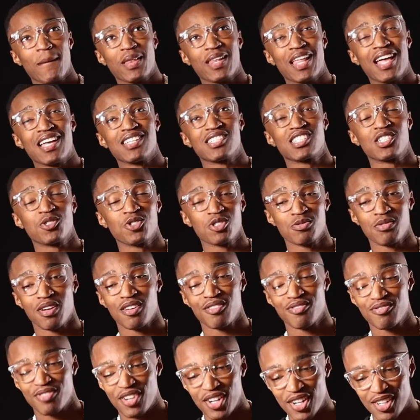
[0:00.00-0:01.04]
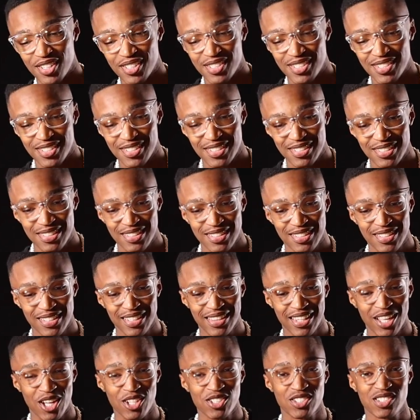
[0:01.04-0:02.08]
Last year was my first.
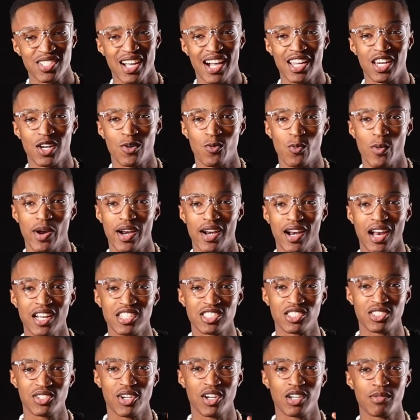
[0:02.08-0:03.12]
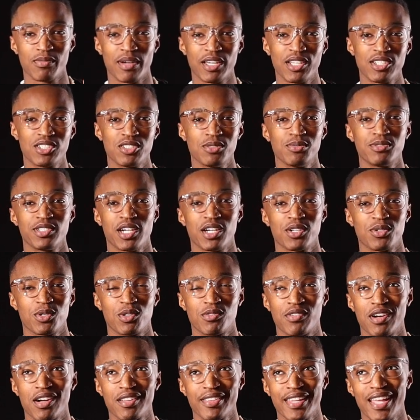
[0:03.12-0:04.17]
That was kind of where I started my YouTube
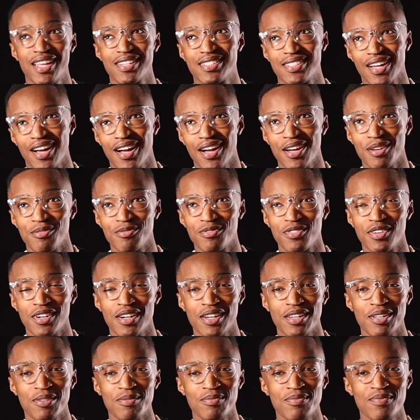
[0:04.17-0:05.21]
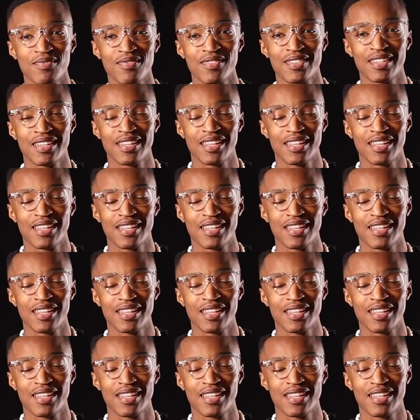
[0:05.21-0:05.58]
channel around that time frame.